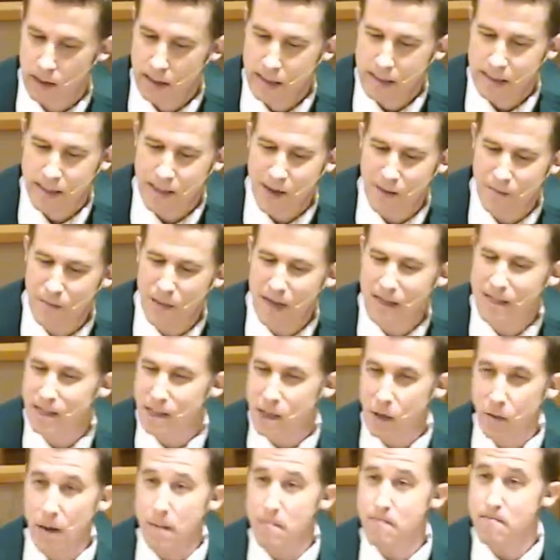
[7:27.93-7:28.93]
Something
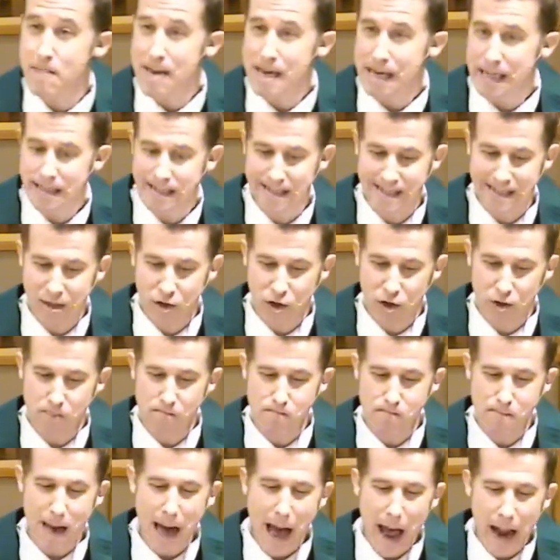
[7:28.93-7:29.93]
so amazing,
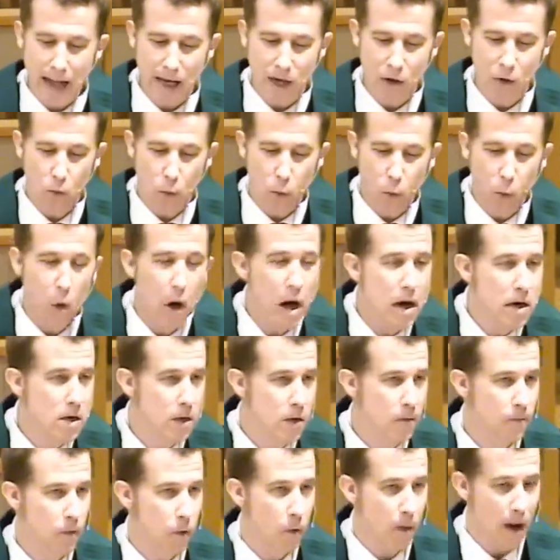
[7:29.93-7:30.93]
dramatic,
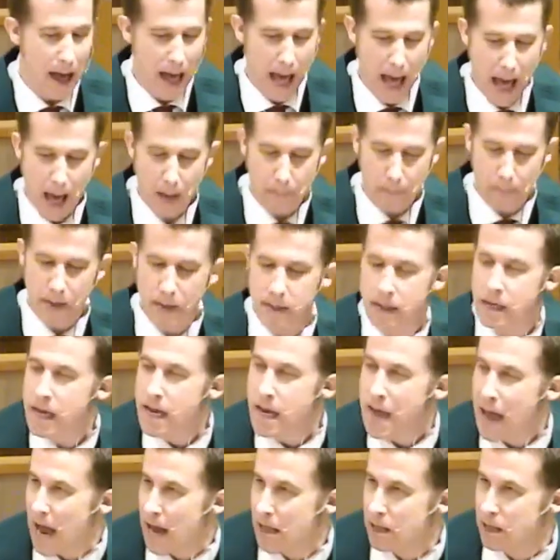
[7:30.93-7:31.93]
wonderful happened
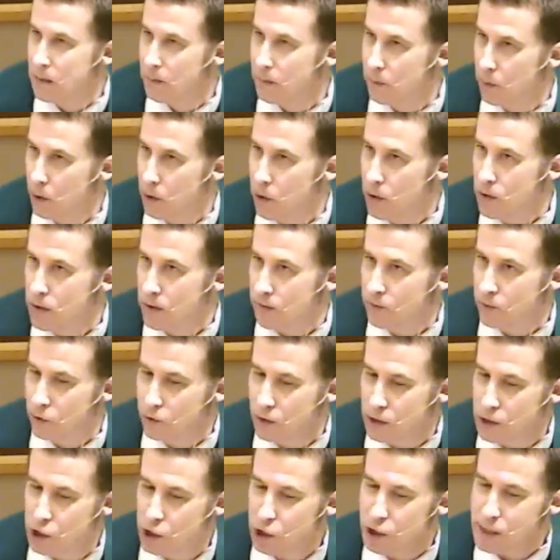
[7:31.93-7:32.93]
at the birth of
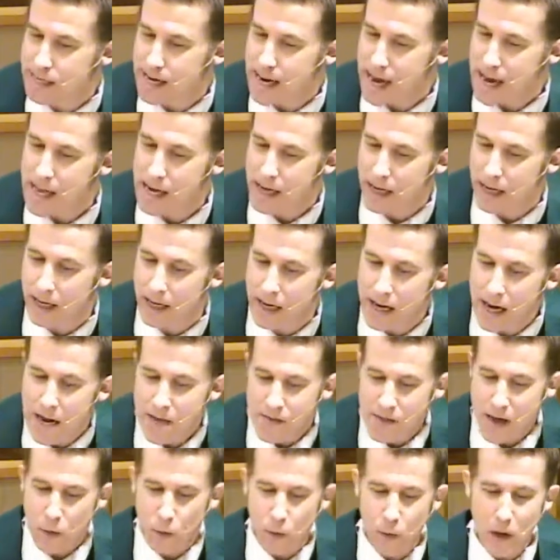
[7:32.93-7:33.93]
Christianity
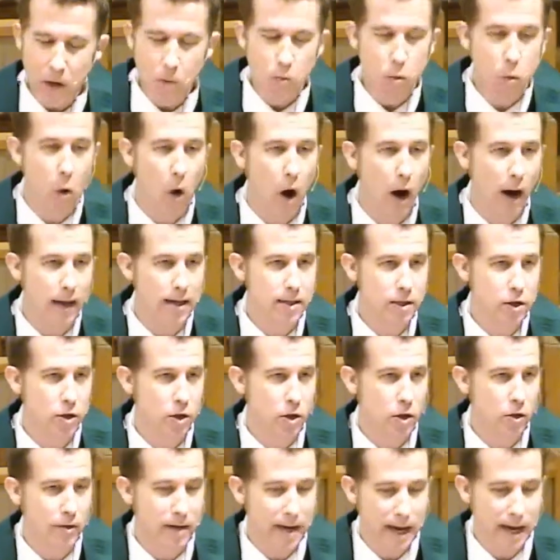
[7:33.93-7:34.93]
that we wanted to
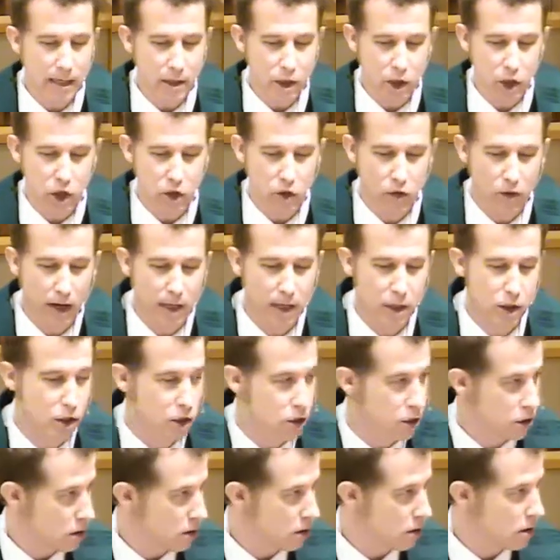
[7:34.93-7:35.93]
create
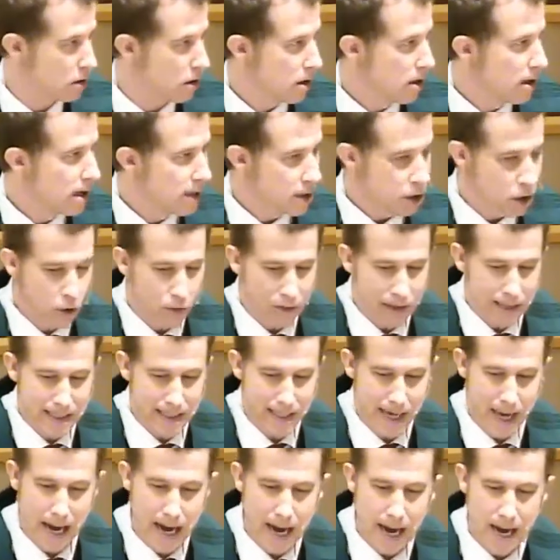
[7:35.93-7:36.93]
structures to
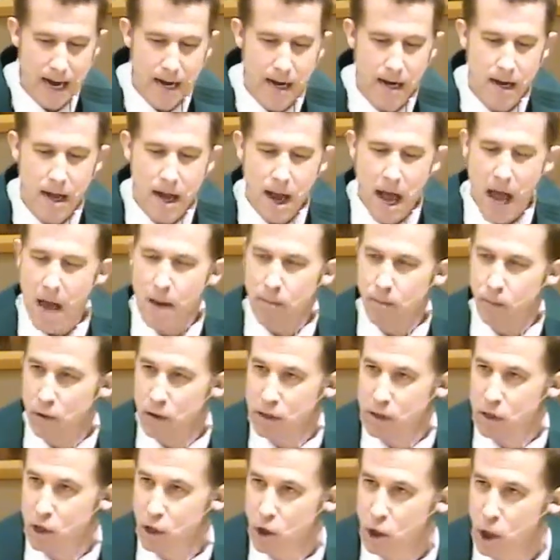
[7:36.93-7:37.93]
retain and
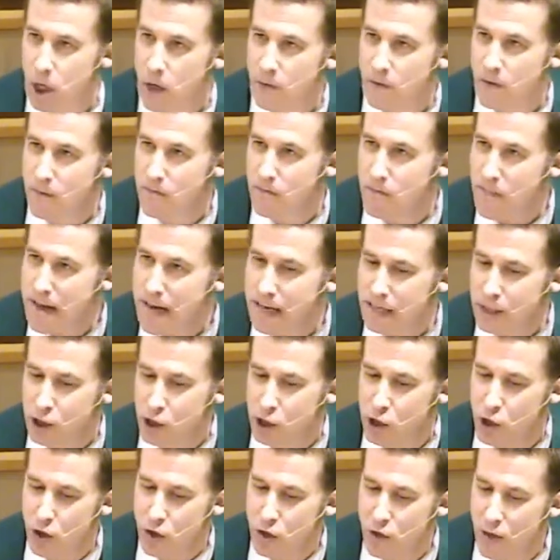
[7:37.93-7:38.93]
preserve and make
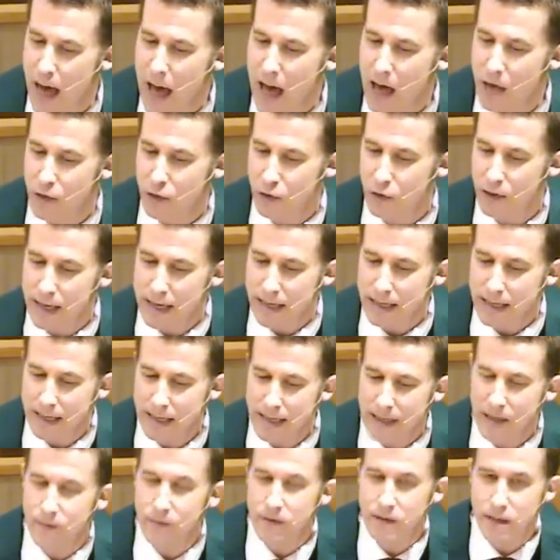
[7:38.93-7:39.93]
sure that thing
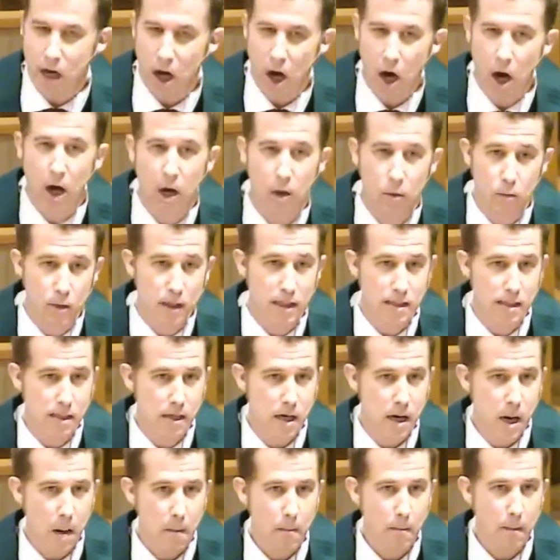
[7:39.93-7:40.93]
lived on, was
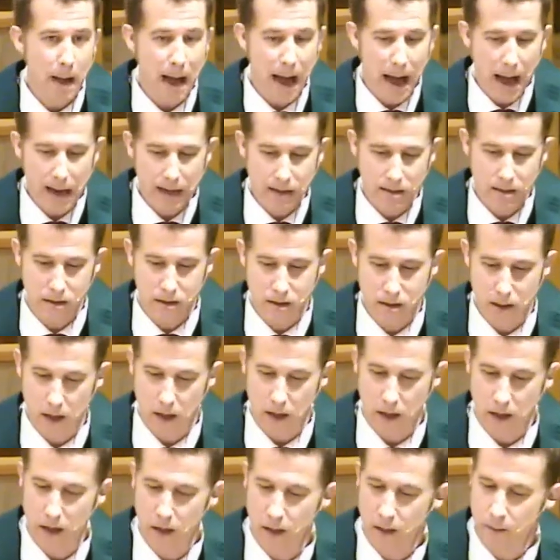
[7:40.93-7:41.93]
passed
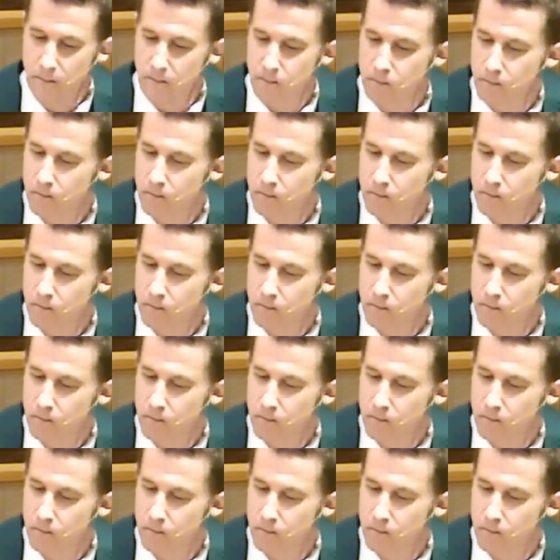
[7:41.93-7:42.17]
on.